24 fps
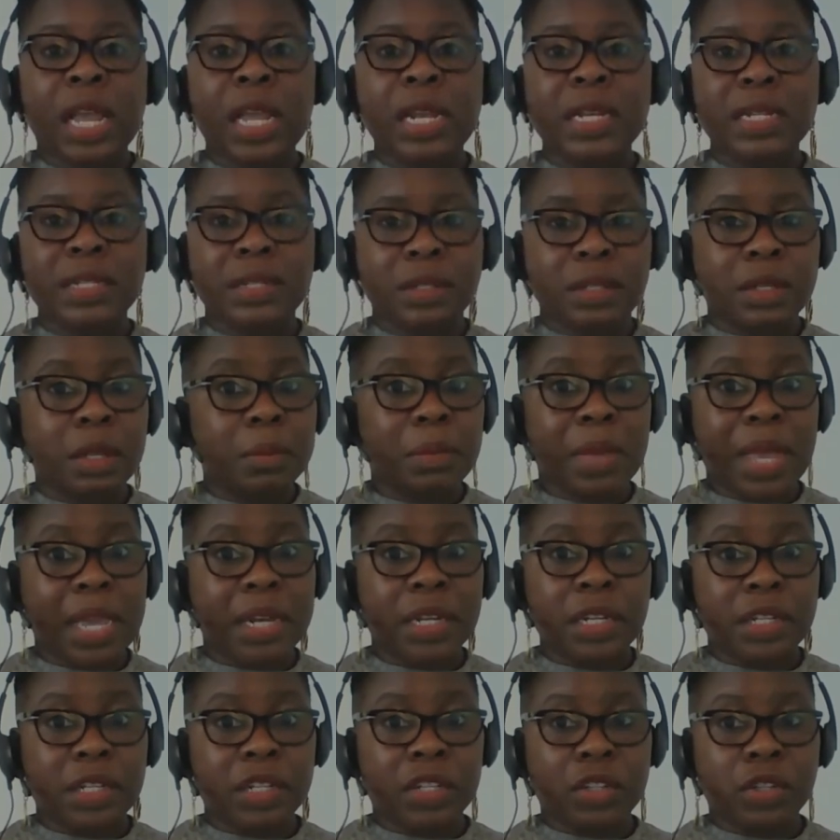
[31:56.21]
And some
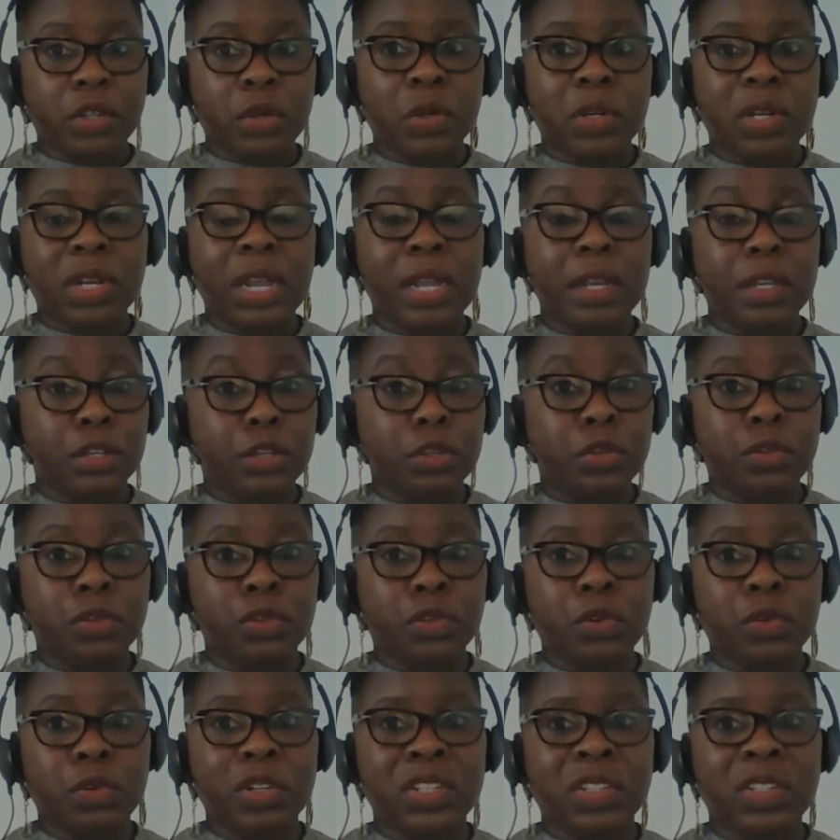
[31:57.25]
editors don't like EU
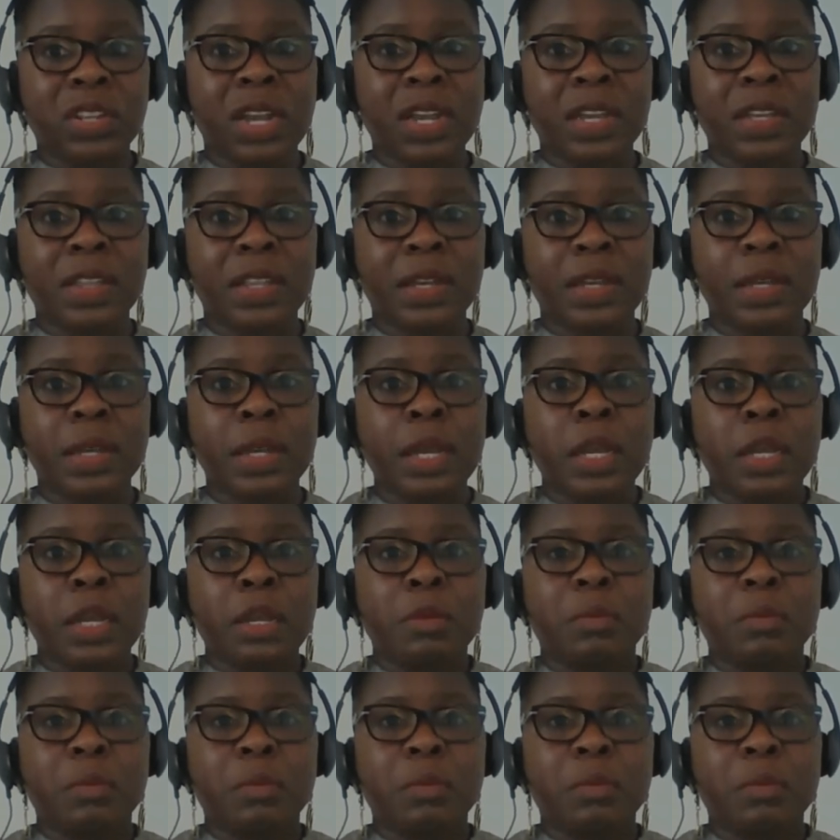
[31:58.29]
stories either.